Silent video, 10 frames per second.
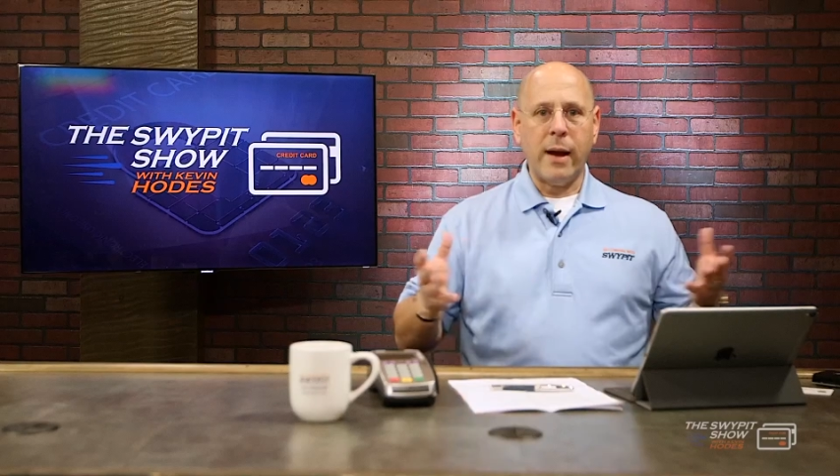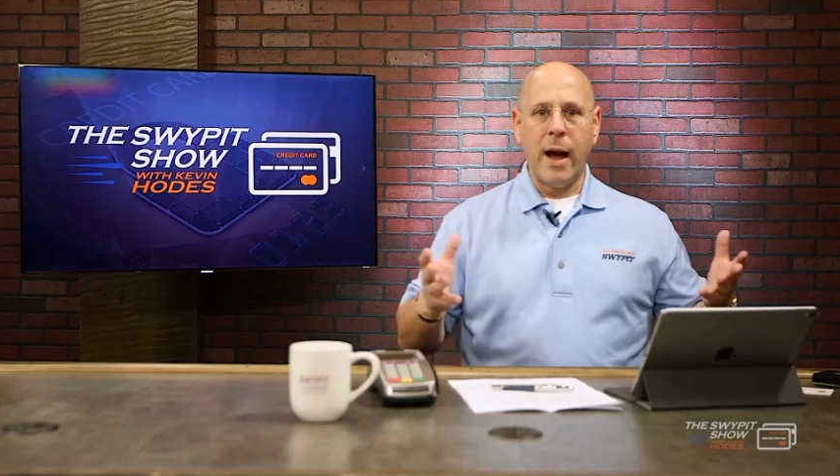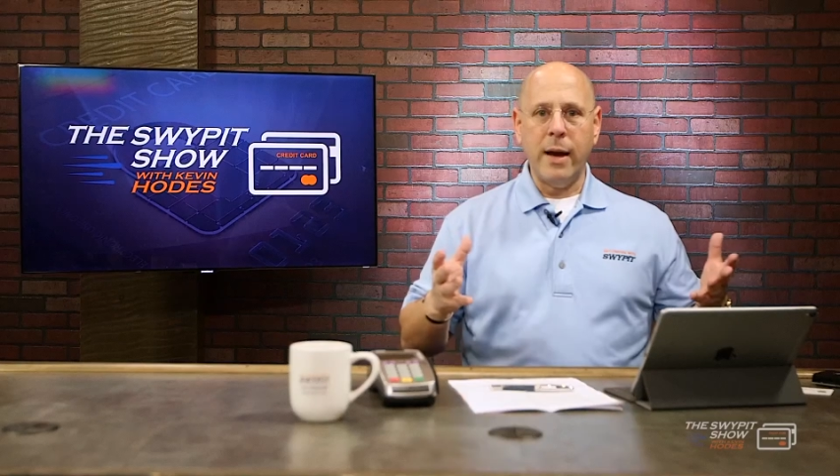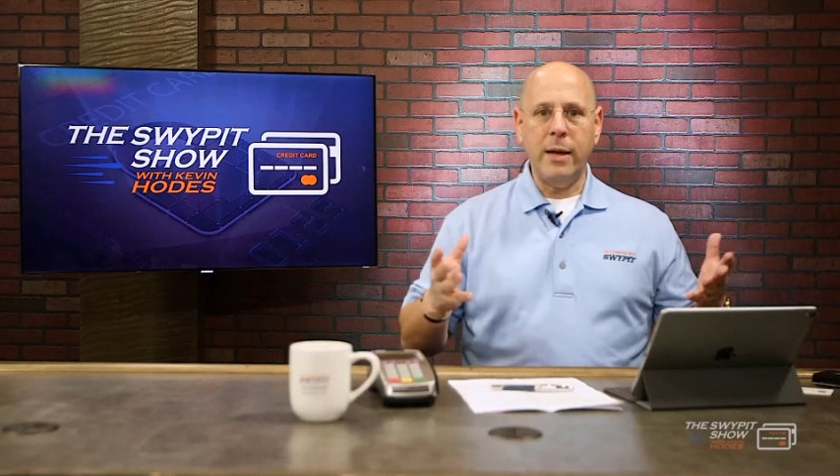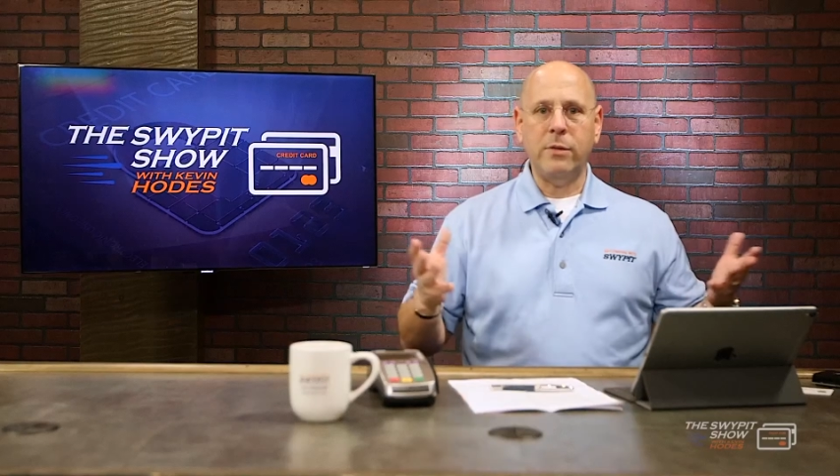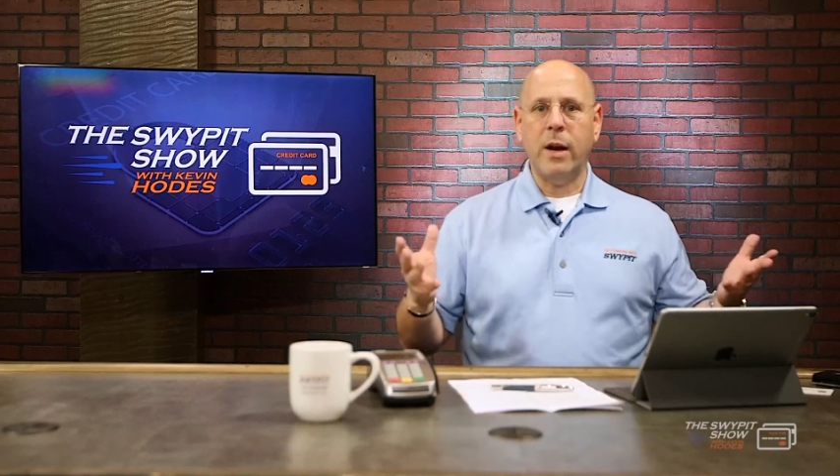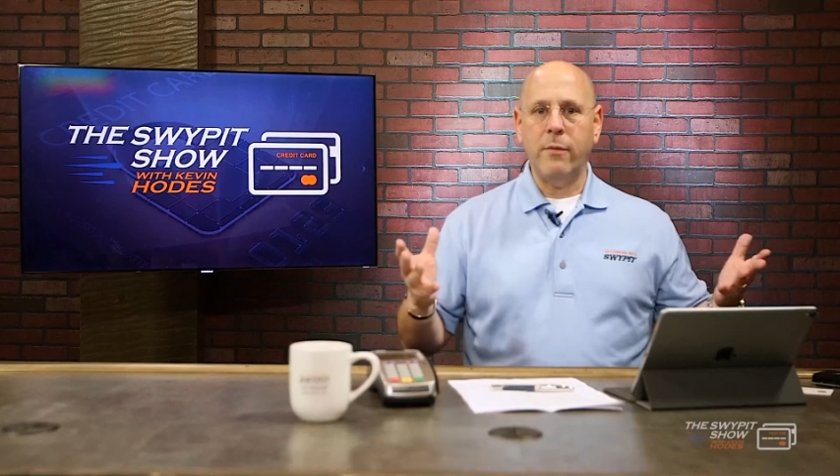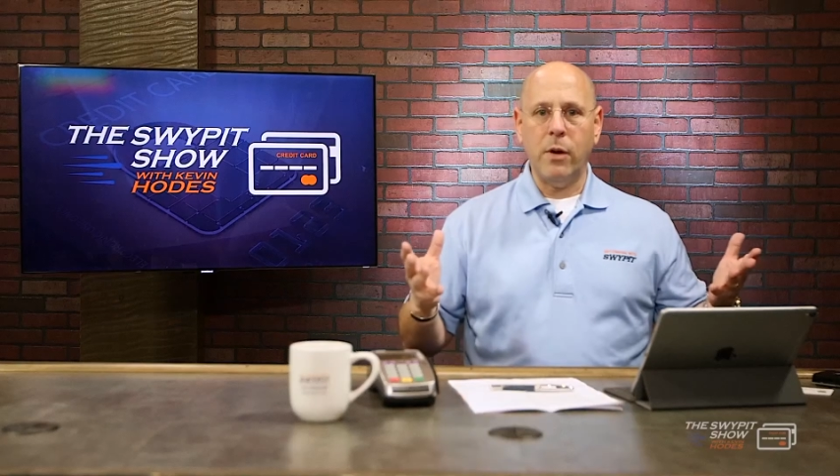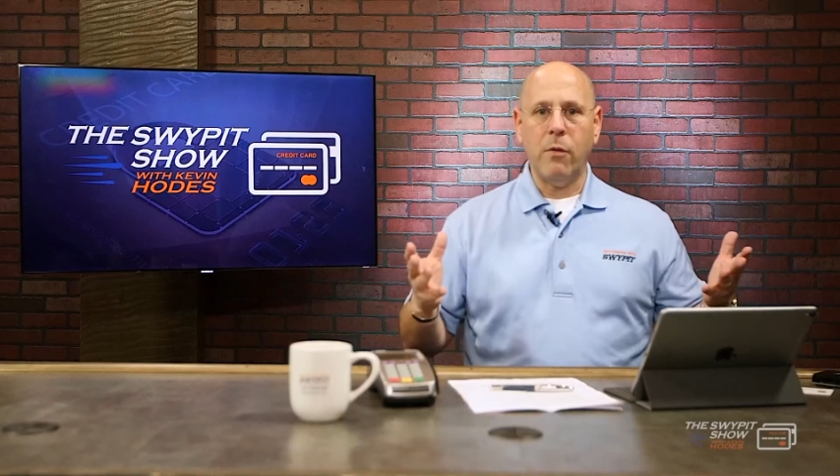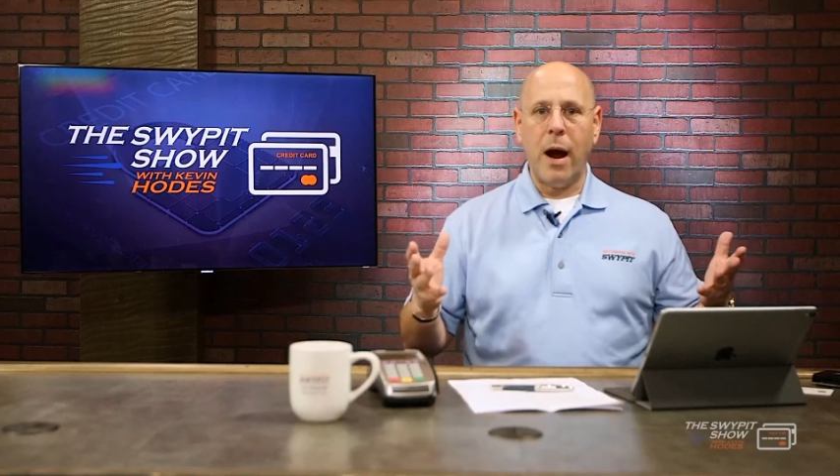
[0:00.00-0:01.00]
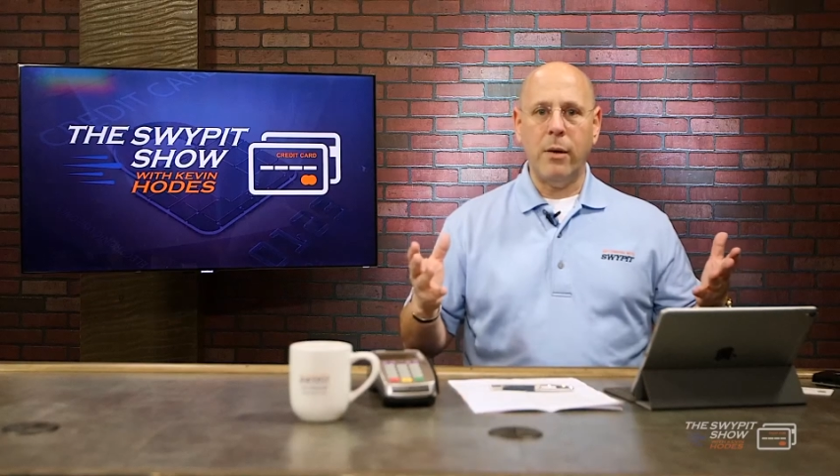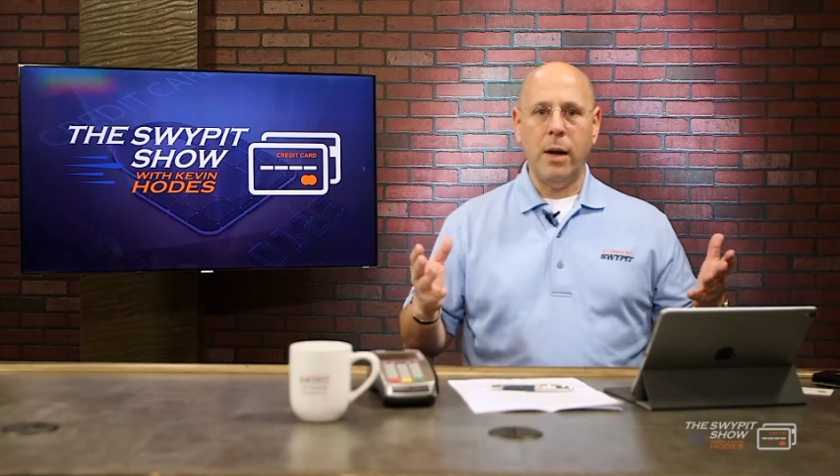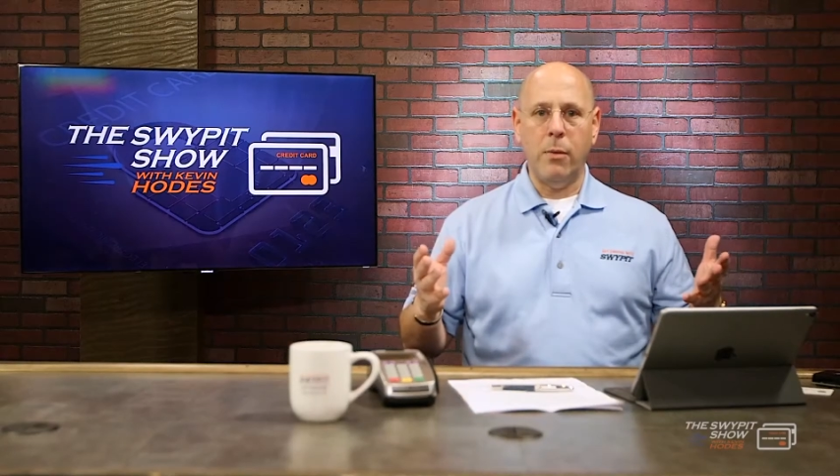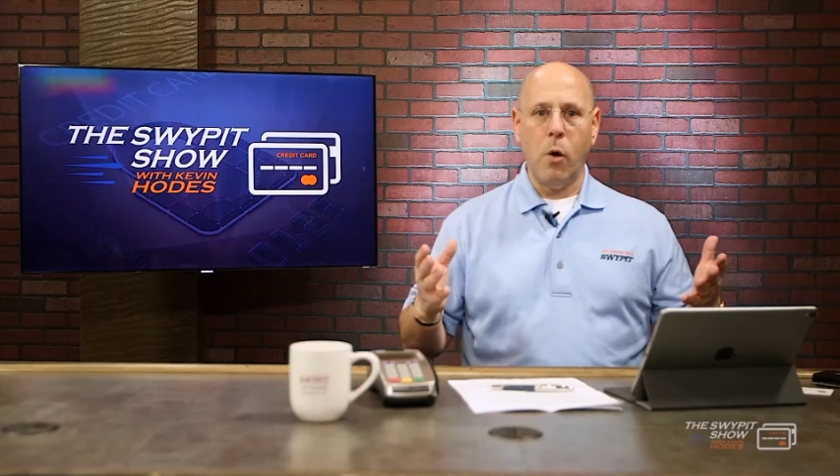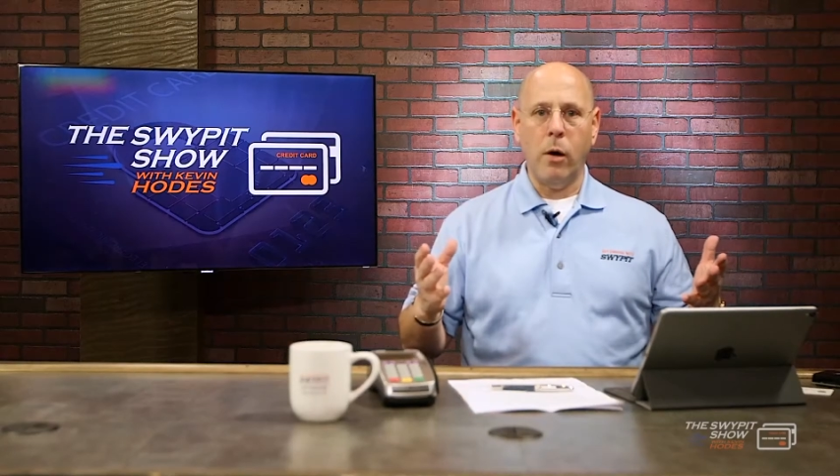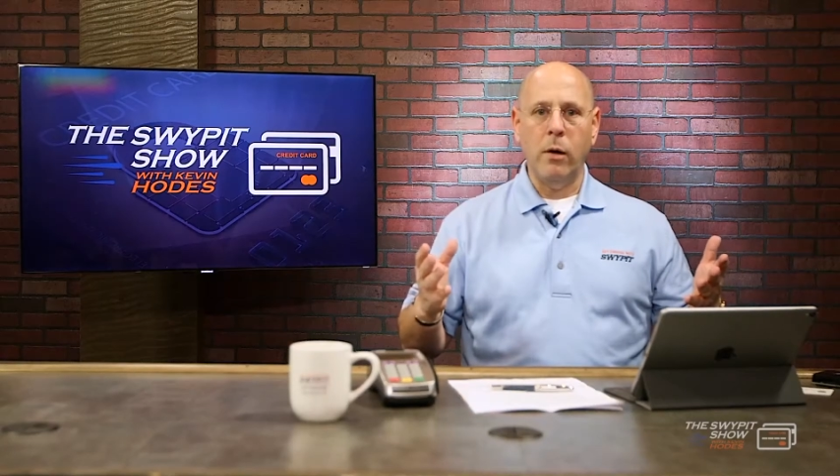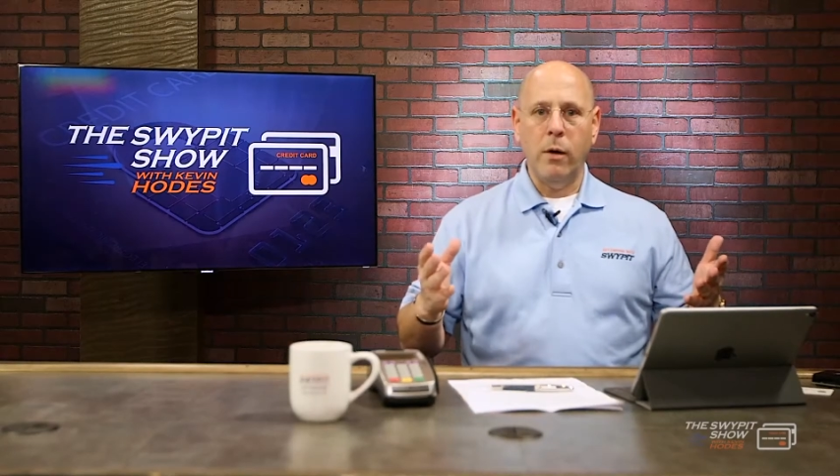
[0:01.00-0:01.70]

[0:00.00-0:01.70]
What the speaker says: guy, he's not even around anymore